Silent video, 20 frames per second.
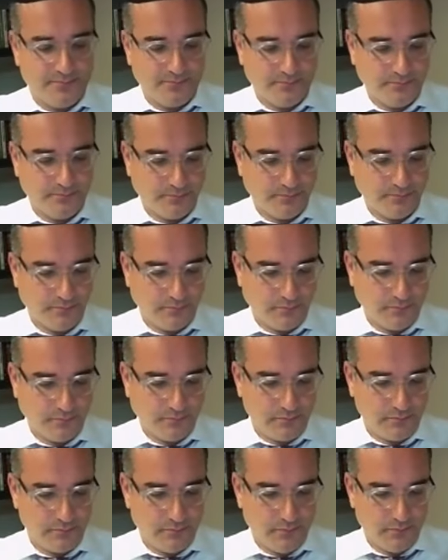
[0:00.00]

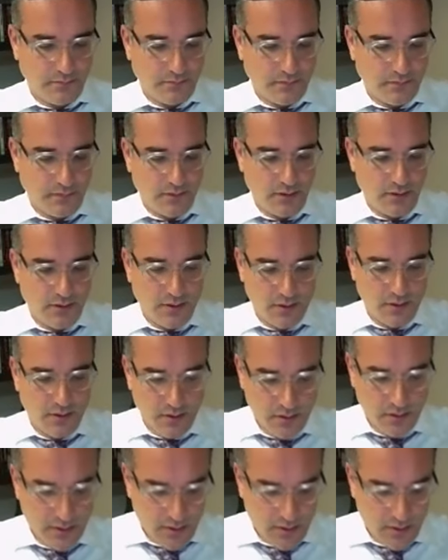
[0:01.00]
(no one is talking)